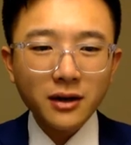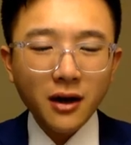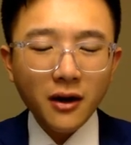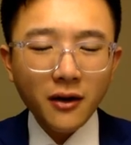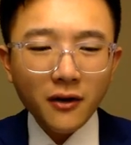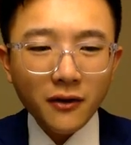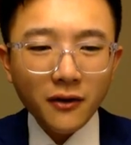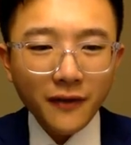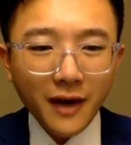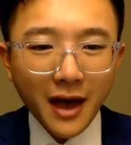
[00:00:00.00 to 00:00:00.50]

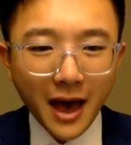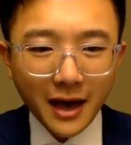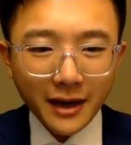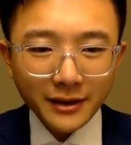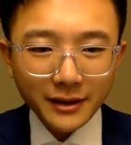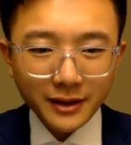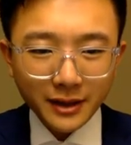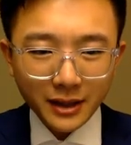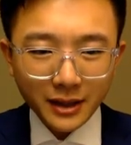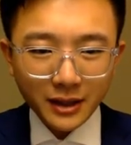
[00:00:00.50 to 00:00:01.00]
of
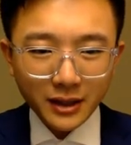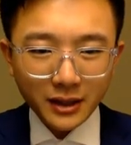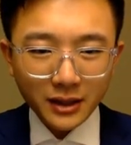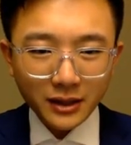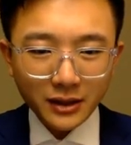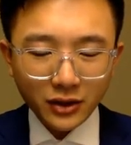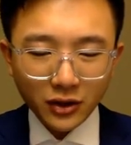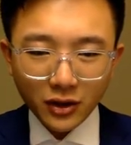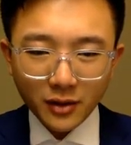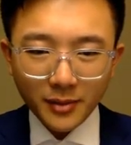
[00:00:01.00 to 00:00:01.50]
S
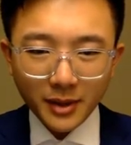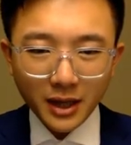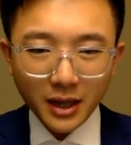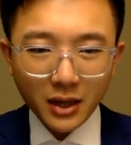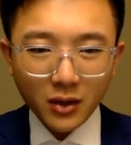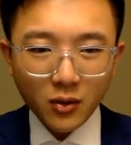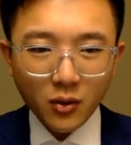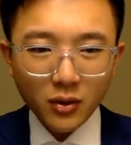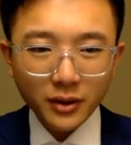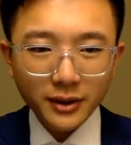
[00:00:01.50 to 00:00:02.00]
is going to be
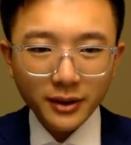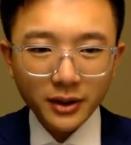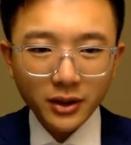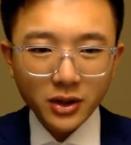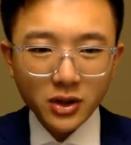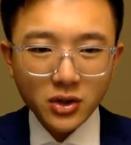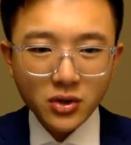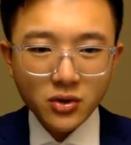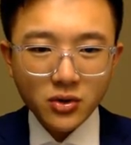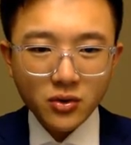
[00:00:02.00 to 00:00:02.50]
equal
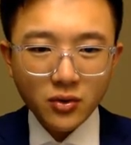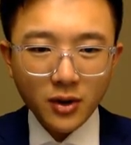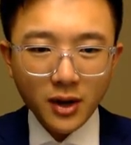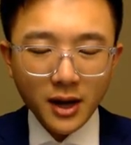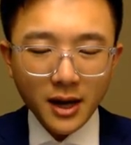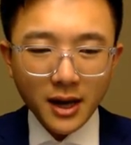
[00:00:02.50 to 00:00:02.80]
to,